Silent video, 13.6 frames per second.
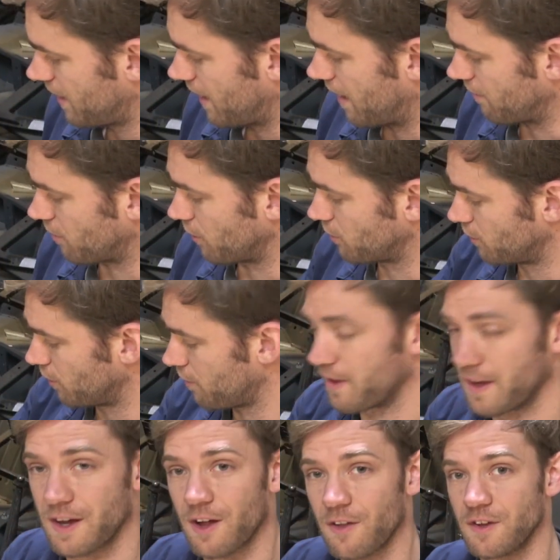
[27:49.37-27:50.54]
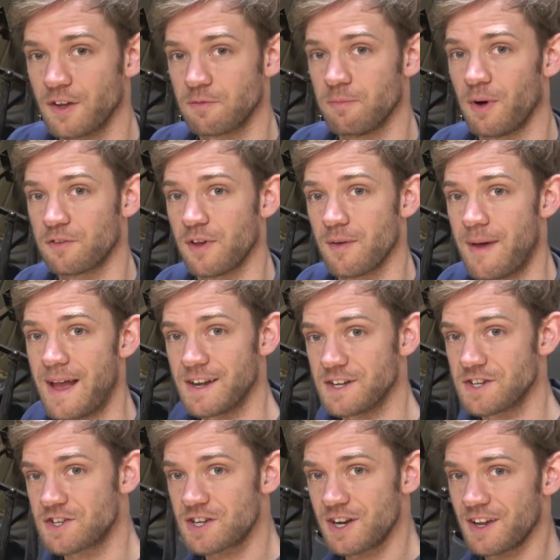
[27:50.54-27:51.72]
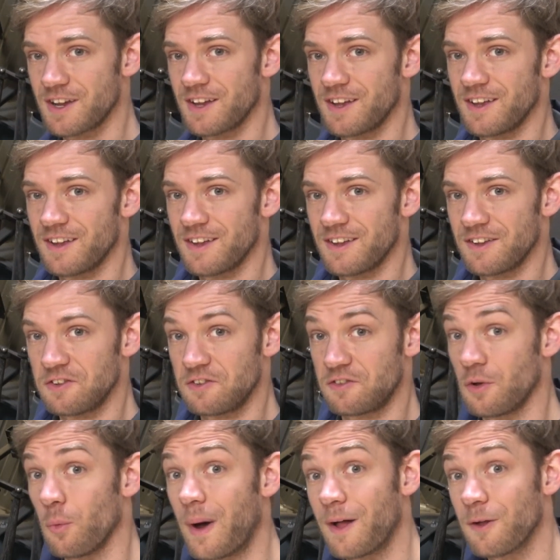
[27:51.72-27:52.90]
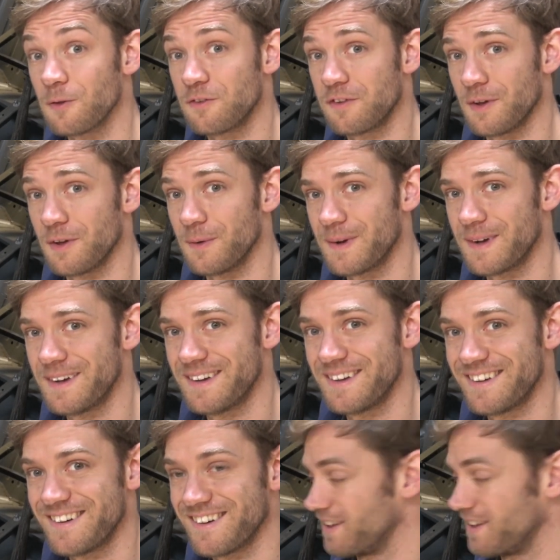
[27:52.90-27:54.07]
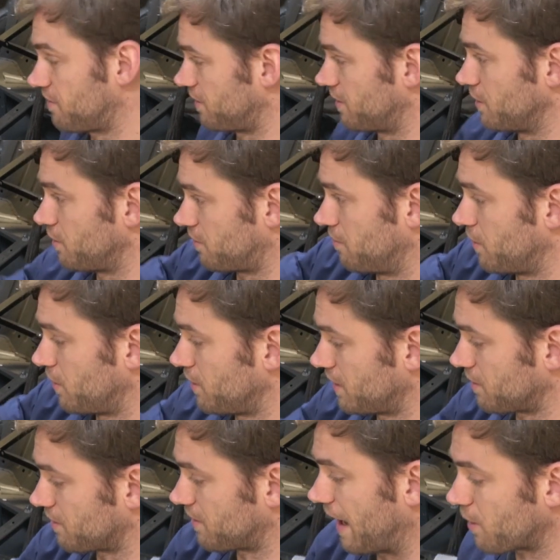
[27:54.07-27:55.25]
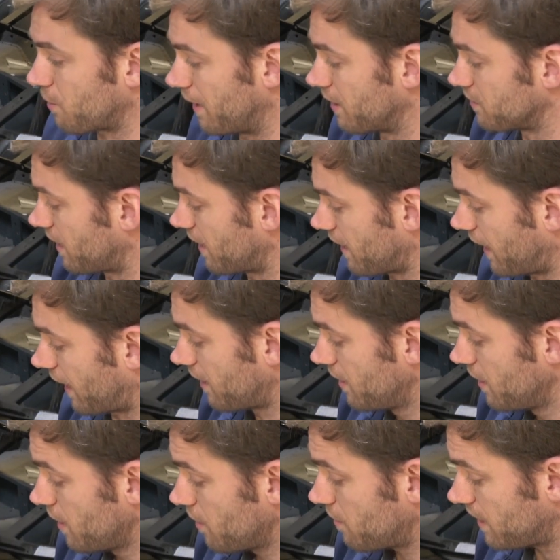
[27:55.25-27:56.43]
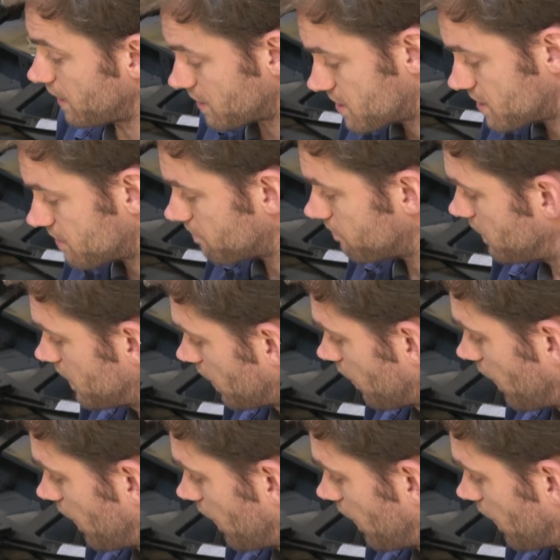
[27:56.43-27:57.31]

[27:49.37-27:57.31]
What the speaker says: I've got nothing on this bottom edge to weld to, unless I do some more little tack welds like that, which, you know,